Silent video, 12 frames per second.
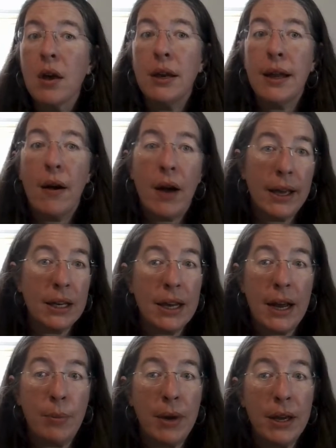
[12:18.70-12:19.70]
Now, I can
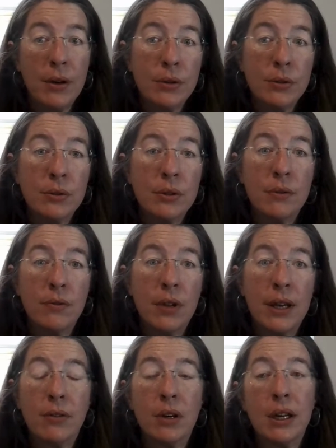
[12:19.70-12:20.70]
add my own
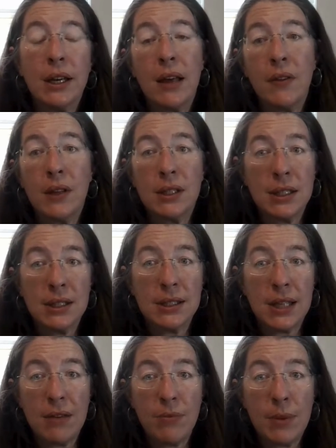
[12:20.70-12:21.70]
flavoring, and this can
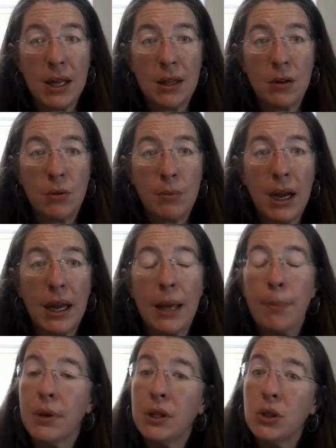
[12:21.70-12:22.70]
save me a little money,
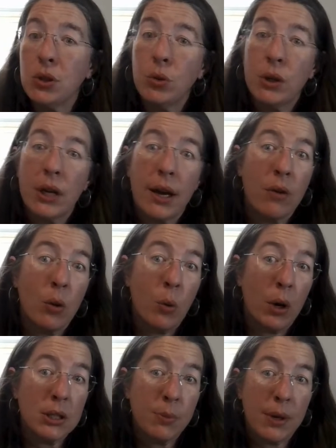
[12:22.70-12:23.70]
but do whatever
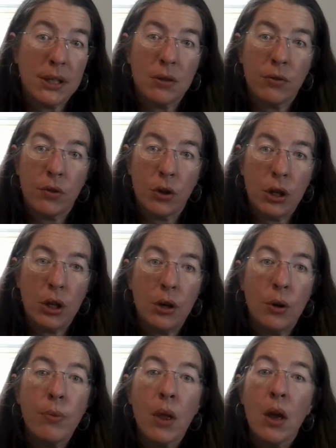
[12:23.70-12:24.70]
works best for you.